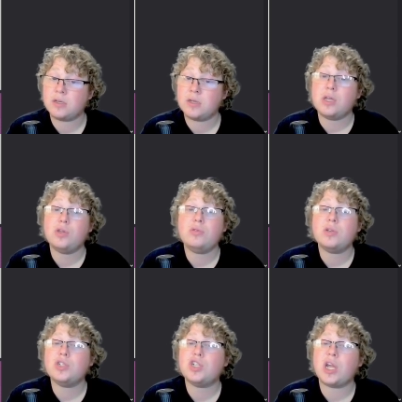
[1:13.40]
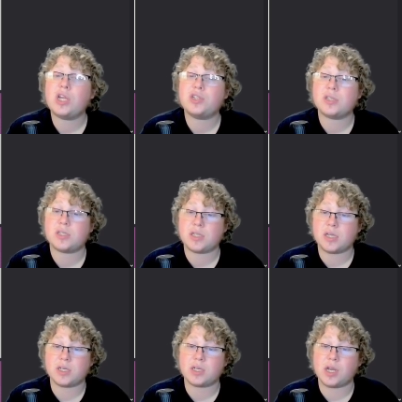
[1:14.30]
You can change this
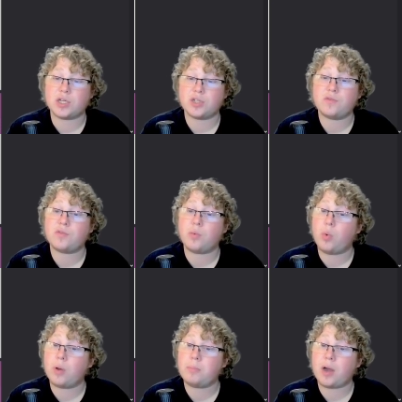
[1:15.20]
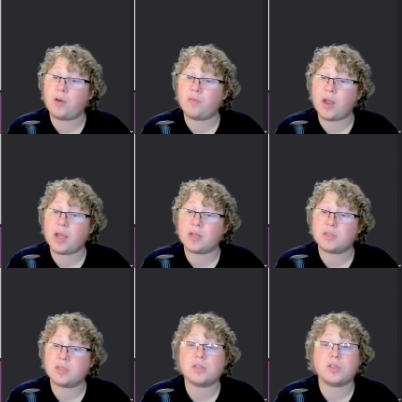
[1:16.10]
designation from 1 pair of
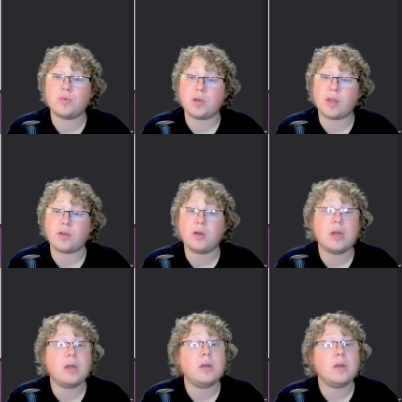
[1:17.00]
hands to another